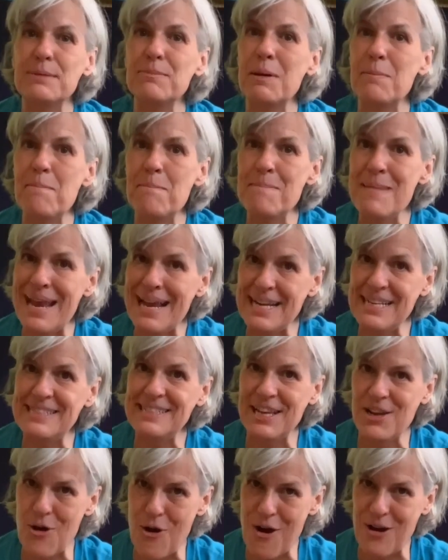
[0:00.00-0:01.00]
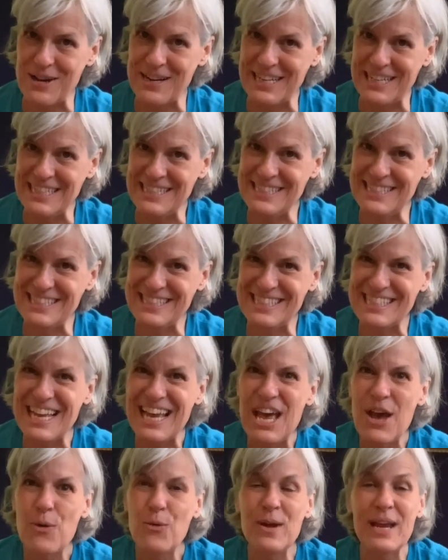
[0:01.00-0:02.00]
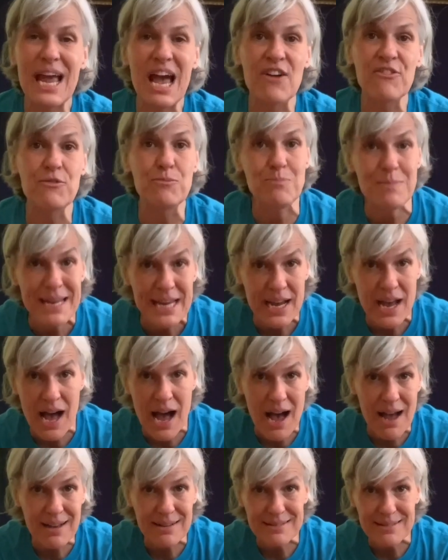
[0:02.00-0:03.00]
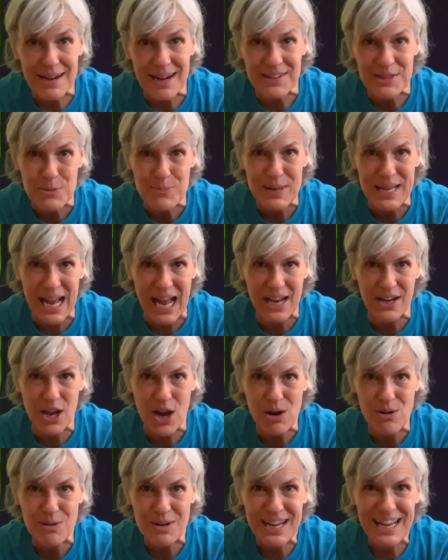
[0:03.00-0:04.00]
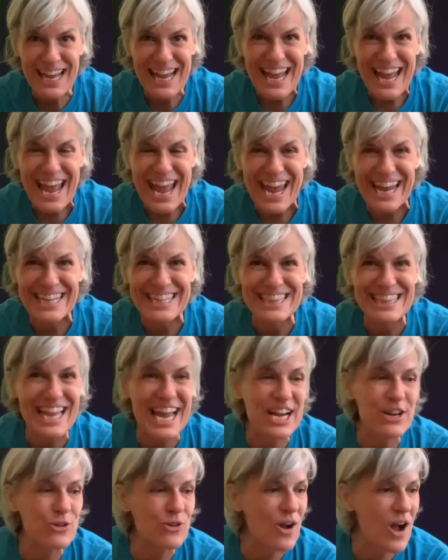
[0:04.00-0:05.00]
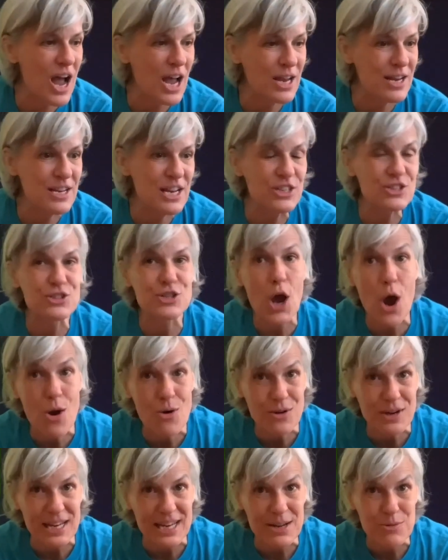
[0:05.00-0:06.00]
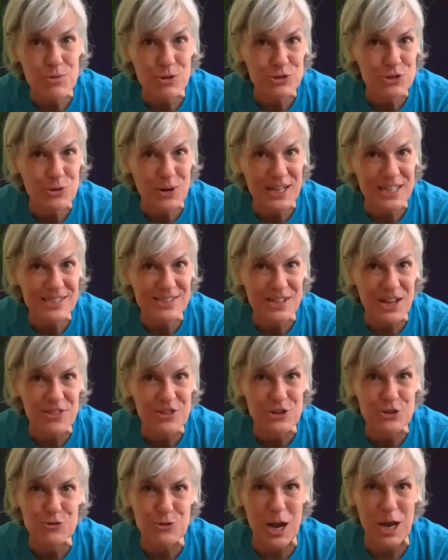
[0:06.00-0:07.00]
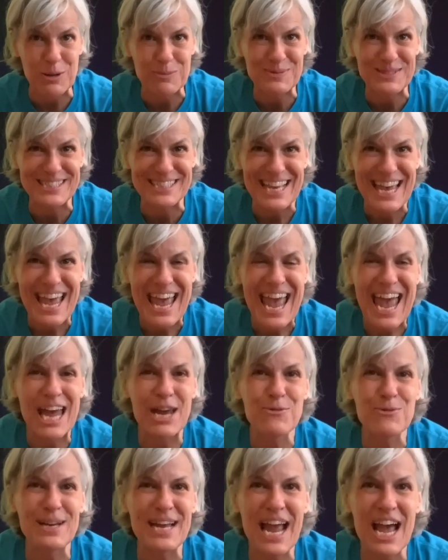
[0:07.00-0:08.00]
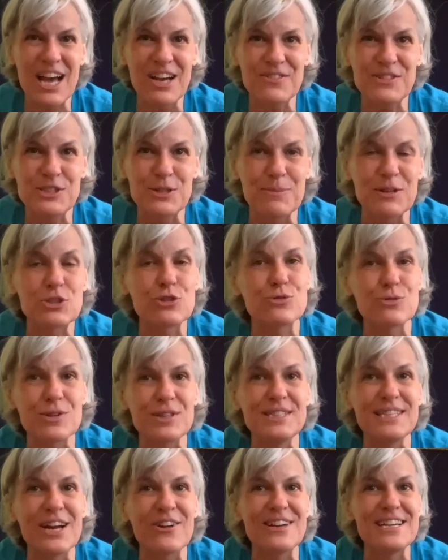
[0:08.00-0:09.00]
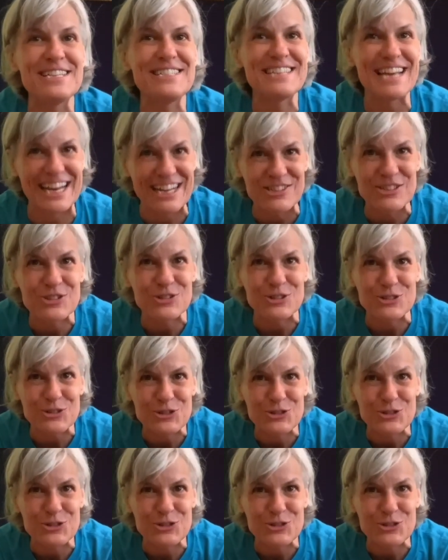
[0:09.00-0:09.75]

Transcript: amazing artists. We have Mija on the piano, and later on, Tony will join us on the drums, and we have some extraordinary dancers